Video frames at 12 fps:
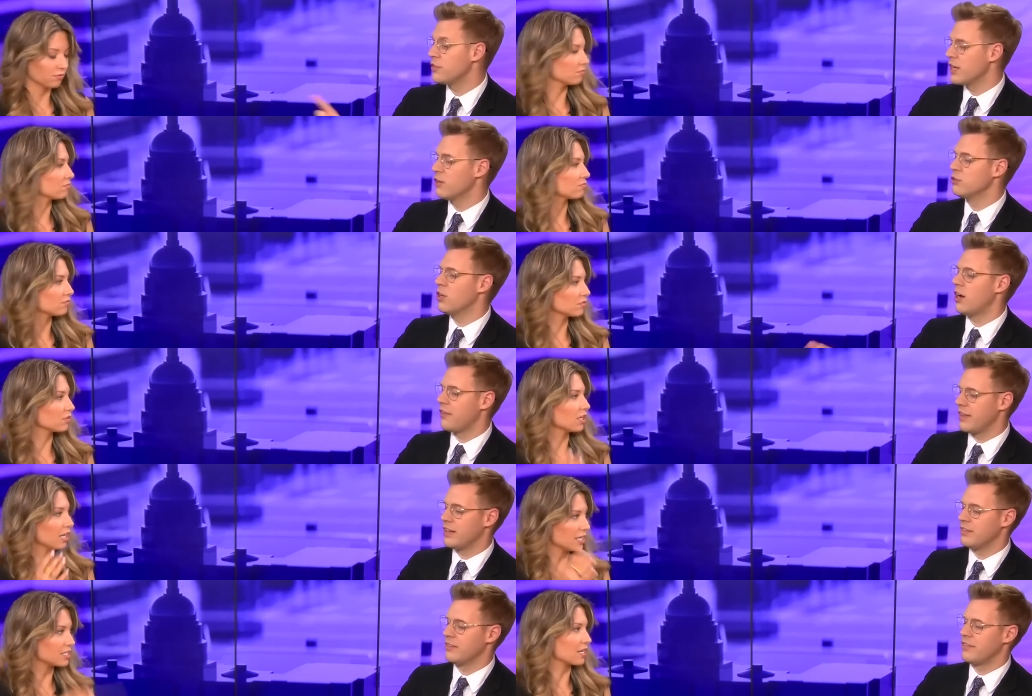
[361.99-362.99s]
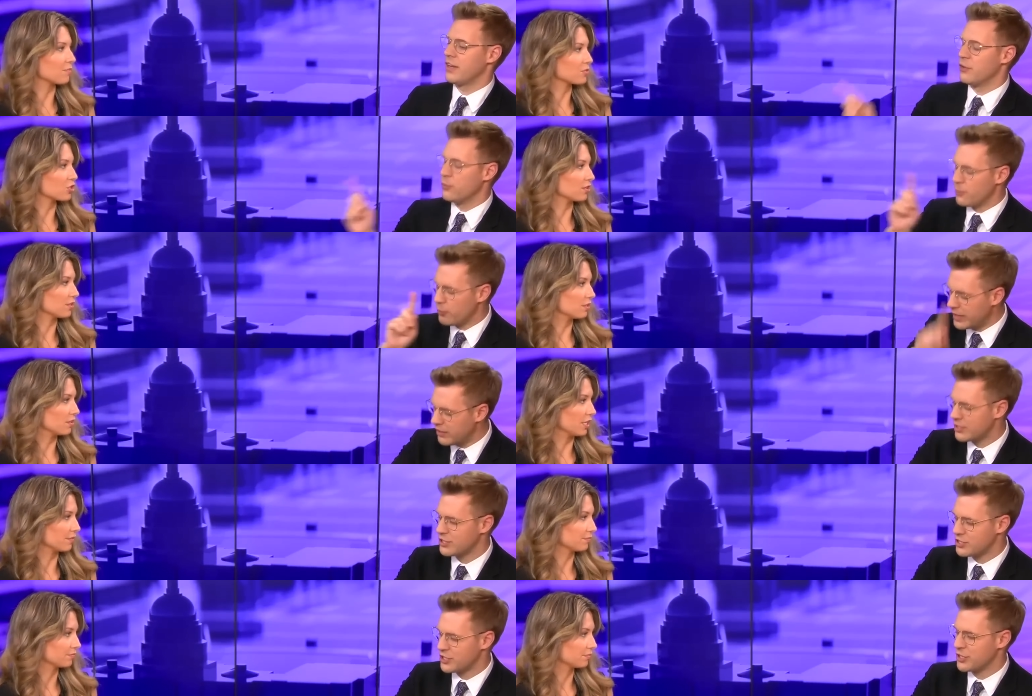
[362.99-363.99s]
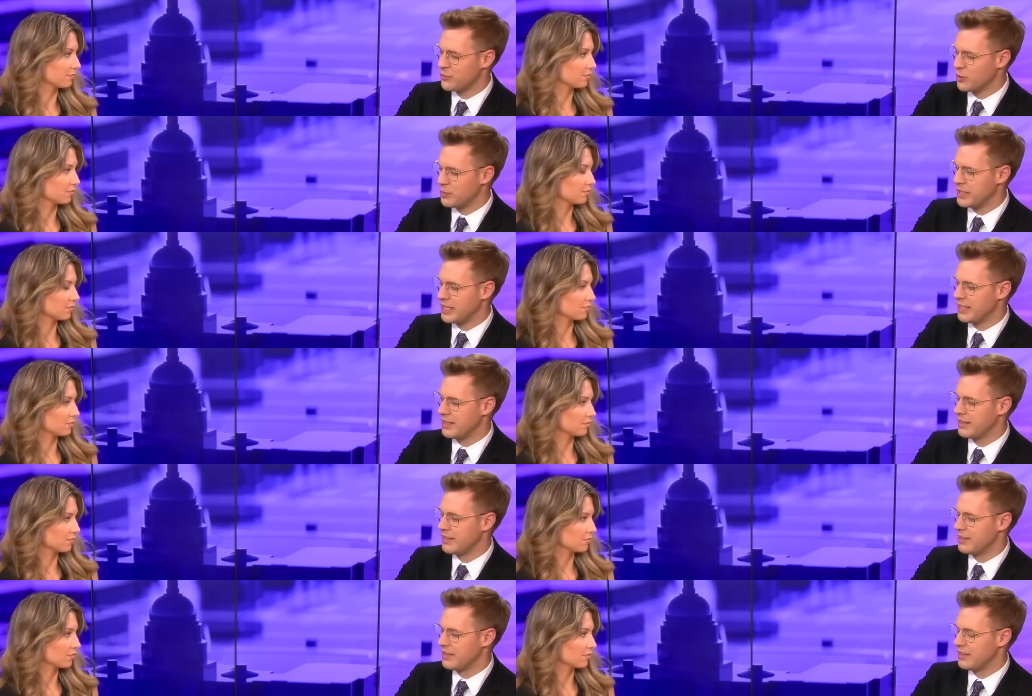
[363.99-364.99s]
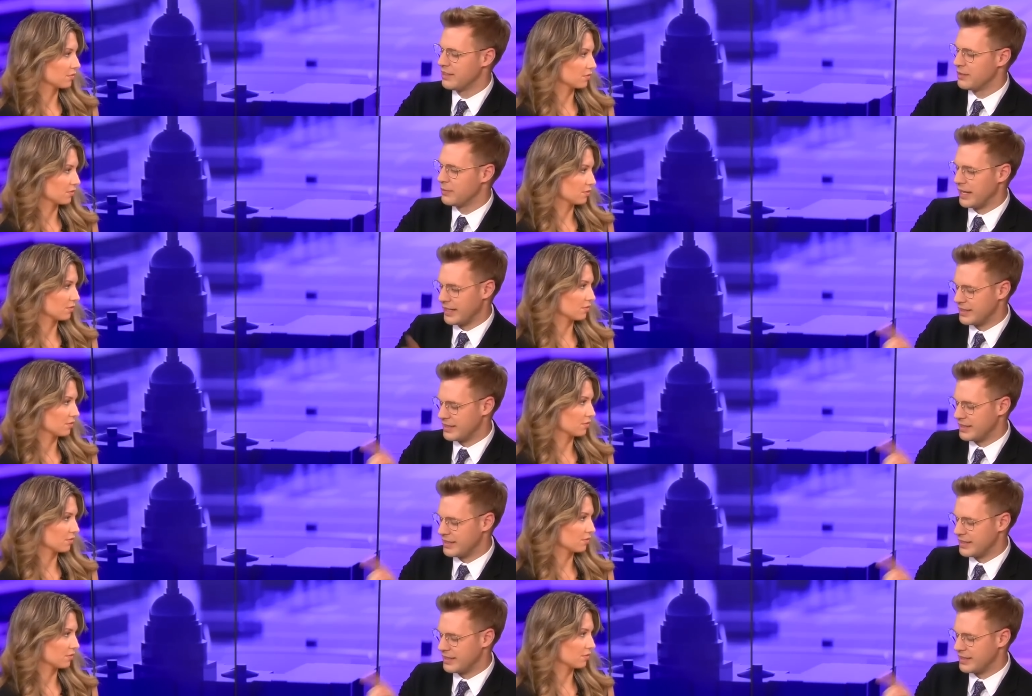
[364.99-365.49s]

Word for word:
Speaker 1: they'll, they'll, they'll, their real yeah. concern will be, right,